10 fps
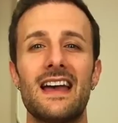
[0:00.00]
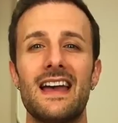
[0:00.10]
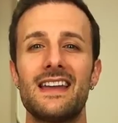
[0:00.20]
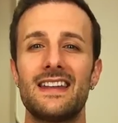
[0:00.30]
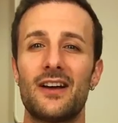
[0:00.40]

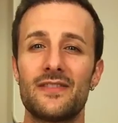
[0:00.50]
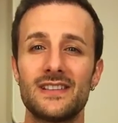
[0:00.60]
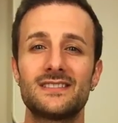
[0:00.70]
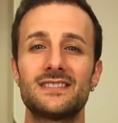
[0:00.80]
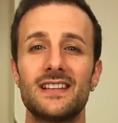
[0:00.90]
and now
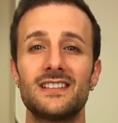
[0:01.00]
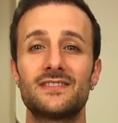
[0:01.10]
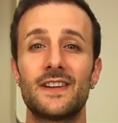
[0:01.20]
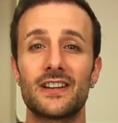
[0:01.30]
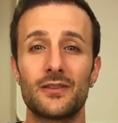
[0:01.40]
this is
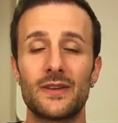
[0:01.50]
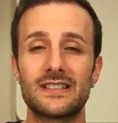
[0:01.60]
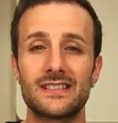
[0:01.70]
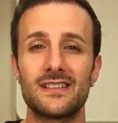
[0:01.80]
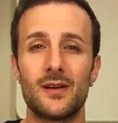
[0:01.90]
fairly
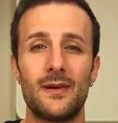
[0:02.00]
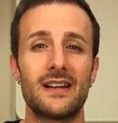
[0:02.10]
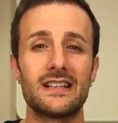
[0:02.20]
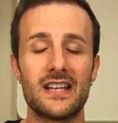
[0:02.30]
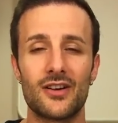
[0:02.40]
recent about
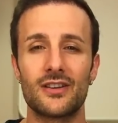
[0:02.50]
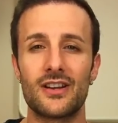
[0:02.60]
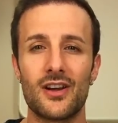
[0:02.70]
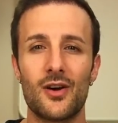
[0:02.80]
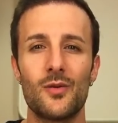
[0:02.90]
a year
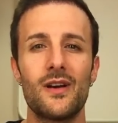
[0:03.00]
ago